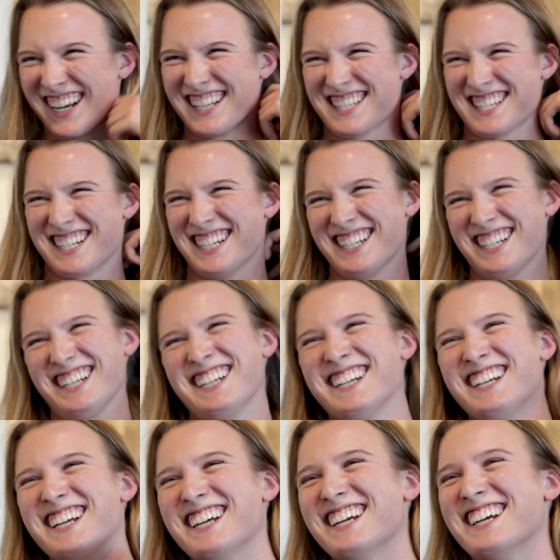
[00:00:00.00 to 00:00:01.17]

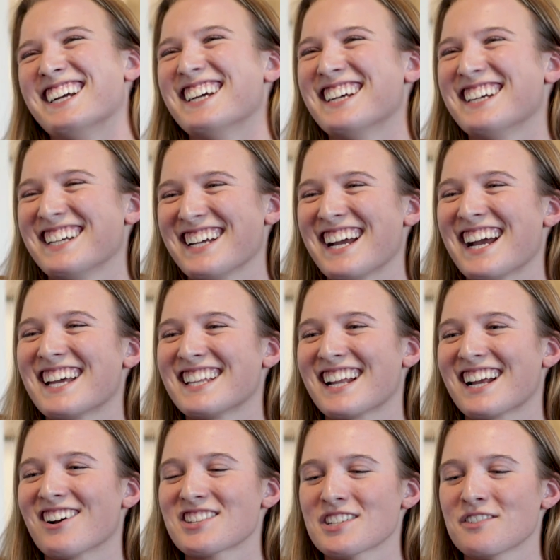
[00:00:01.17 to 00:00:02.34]
answer. And I
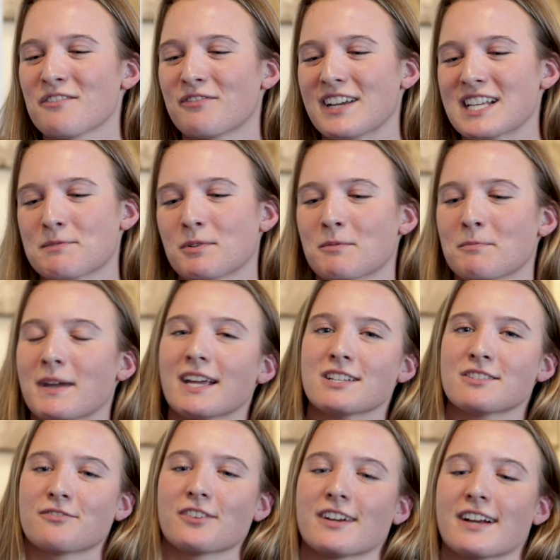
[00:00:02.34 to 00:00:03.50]
also have a Facebook page
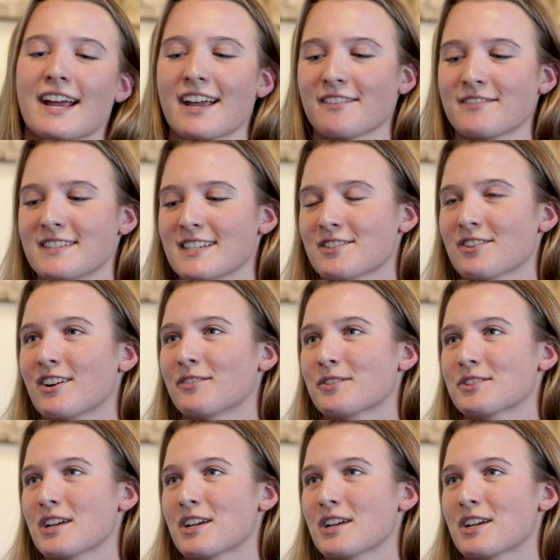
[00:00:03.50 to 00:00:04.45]
for AFC Strong, which